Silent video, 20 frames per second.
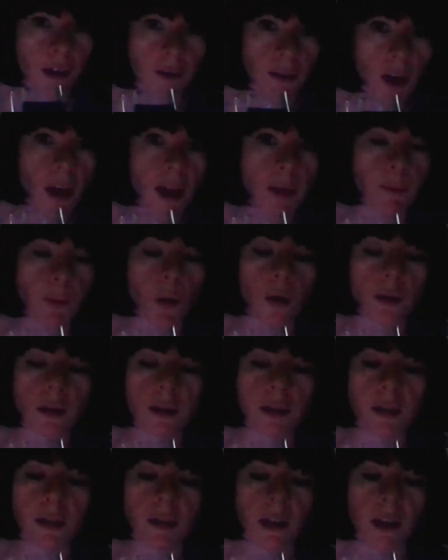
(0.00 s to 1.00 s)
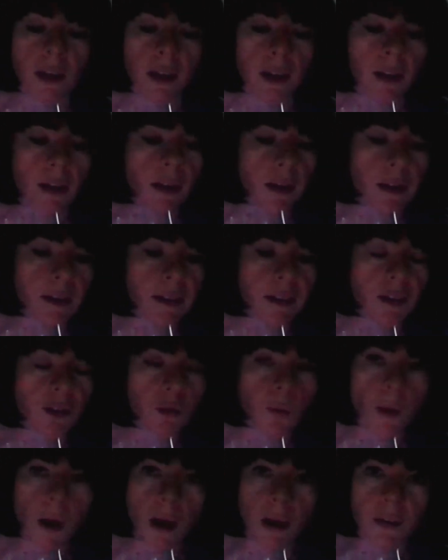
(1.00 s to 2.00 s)
of light boxes.
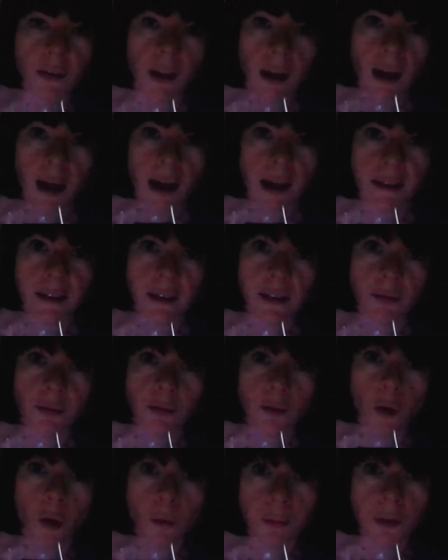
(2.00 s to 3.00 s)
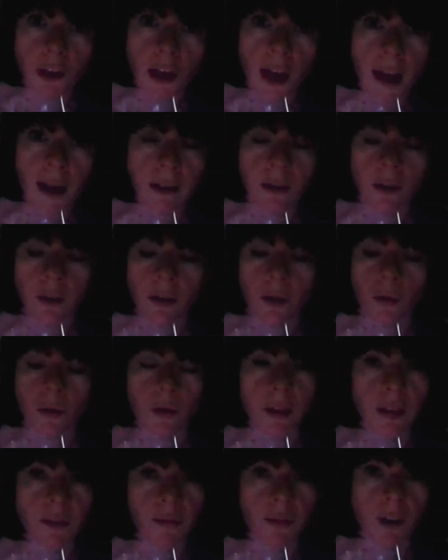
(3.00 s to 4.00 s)
Each one has a different object
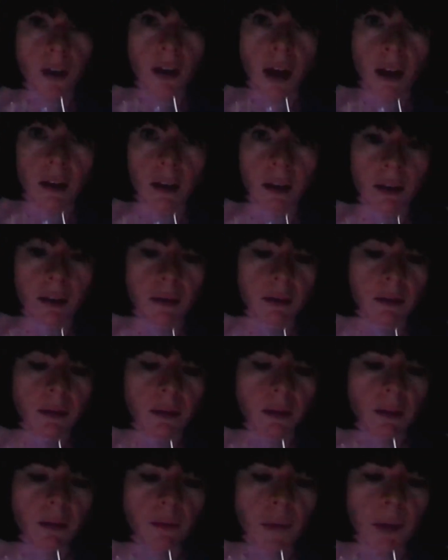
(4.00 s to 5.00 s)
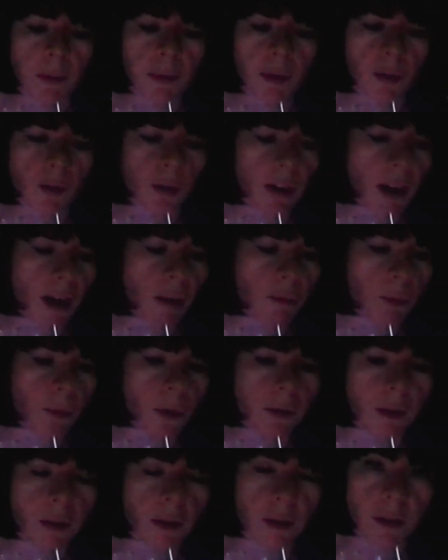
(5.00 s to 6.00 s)
or a different colour. Maybe you could have
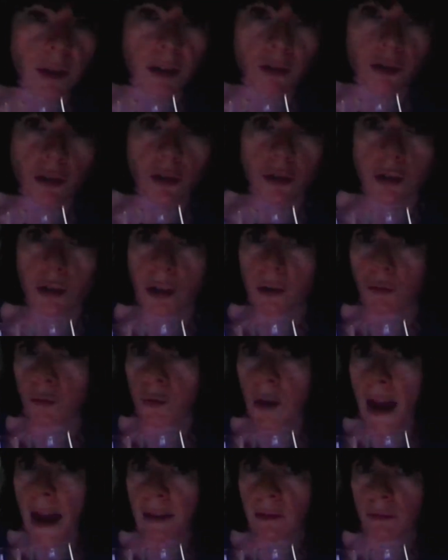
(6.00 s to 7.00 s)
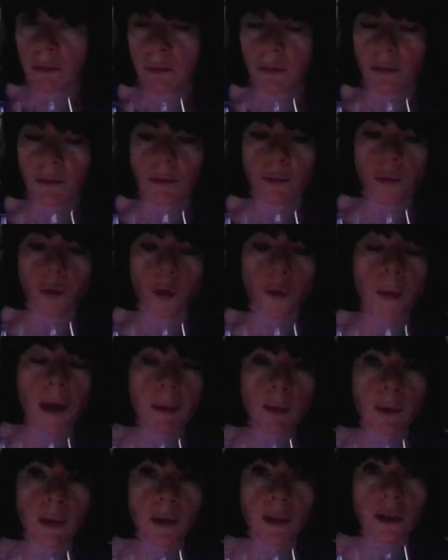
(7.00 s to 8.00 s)
ones that just look at red, or
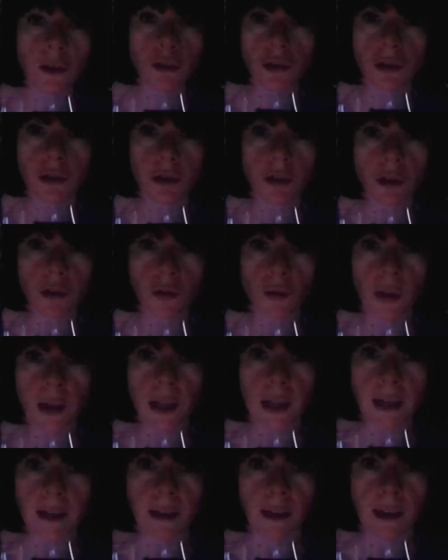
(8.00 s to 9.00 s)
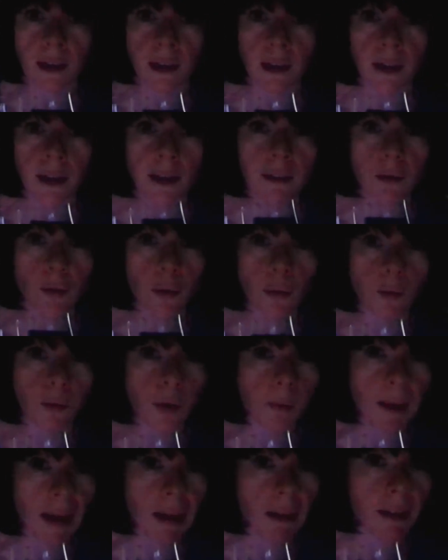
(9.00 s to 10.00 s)
maybe ones that just look at green. It's
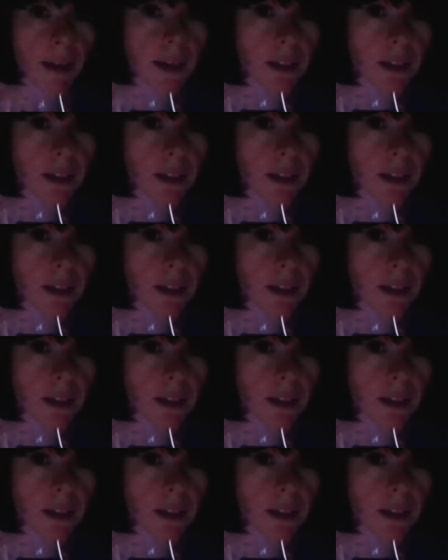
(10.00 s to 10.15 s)
all about